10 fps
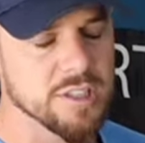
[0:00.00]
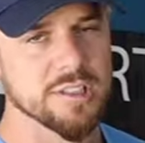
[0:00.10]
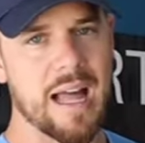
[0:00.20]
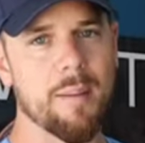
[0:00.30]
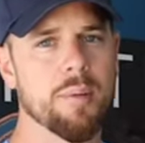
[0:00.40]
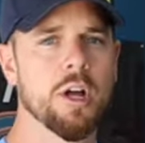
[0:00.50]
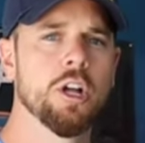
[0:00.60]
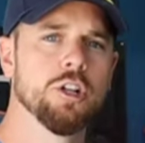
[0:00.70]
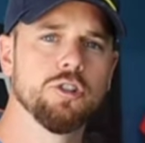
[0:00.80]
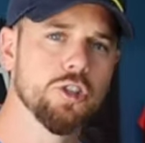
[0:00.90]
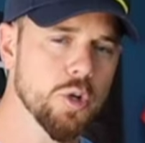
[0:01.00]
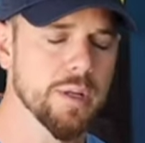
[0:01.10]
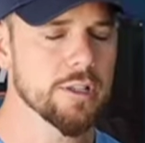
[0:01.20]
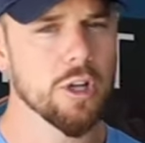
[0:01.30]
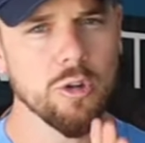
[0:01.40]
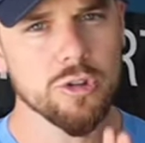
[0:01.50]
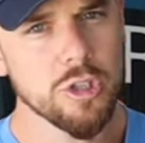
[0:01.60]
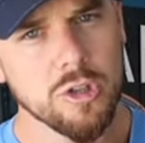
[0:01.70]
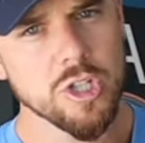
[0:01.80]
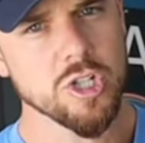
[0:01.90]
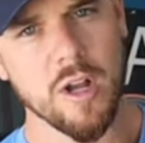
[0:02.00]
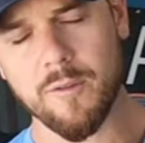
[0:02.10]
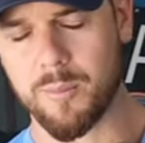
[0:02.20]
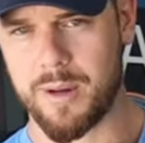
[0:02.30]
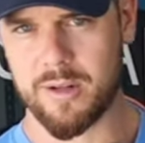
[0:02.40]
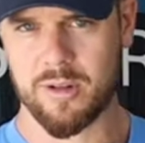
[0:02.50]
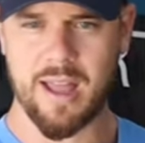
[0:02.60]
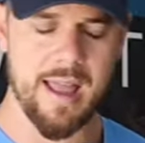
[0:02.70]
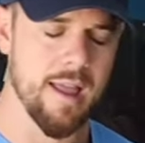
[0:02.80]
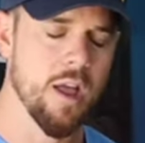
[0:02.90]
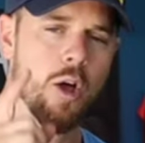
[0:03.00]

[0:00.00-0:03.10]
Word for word: to stop doing. Don't do the shovel butt, okay?